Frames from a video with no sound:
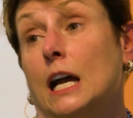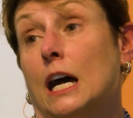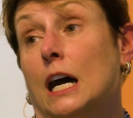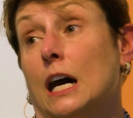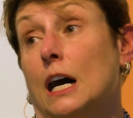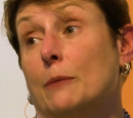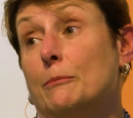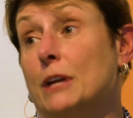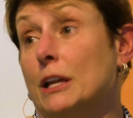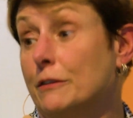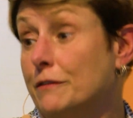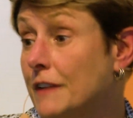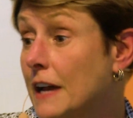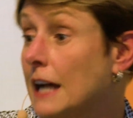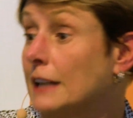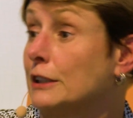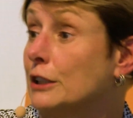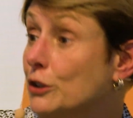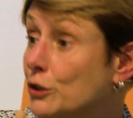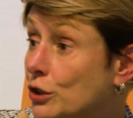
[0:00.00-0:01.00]
Um, in
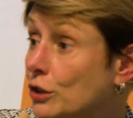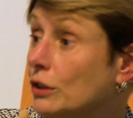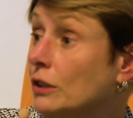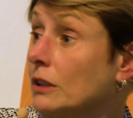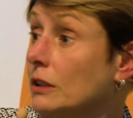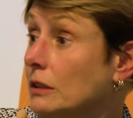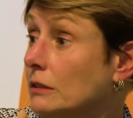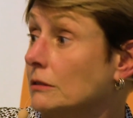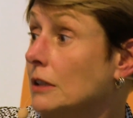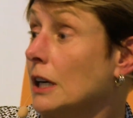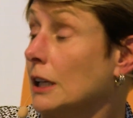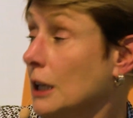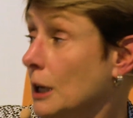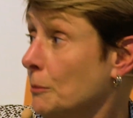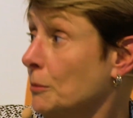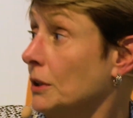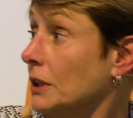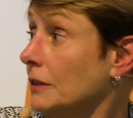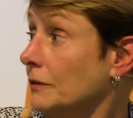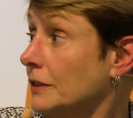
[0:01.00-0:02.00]
fact, it took a
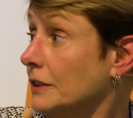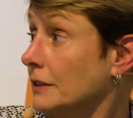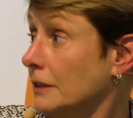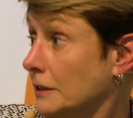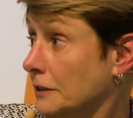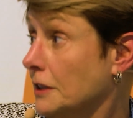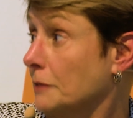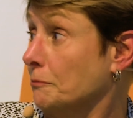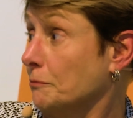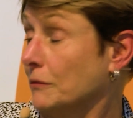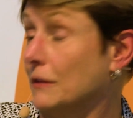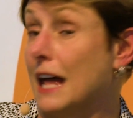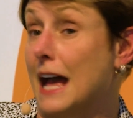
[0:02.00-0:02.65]
couple of, the,